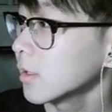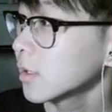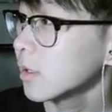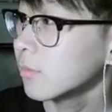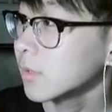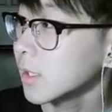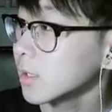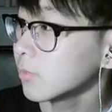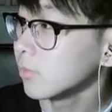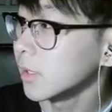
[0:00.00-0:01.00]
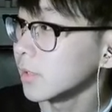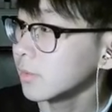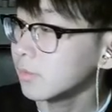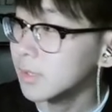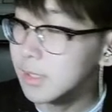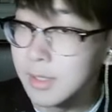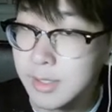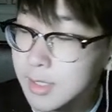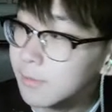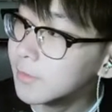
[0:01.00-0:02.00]
Starting with test 1, we see that
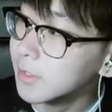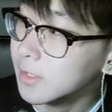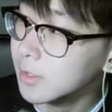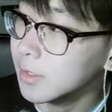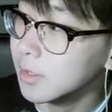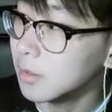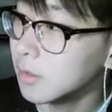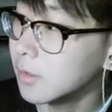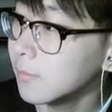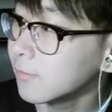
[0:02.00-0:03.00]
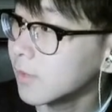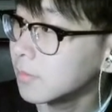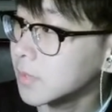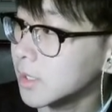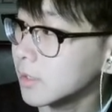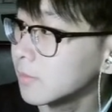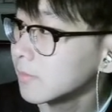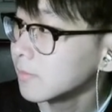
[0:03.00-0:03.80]
7 is indeed loaded from D.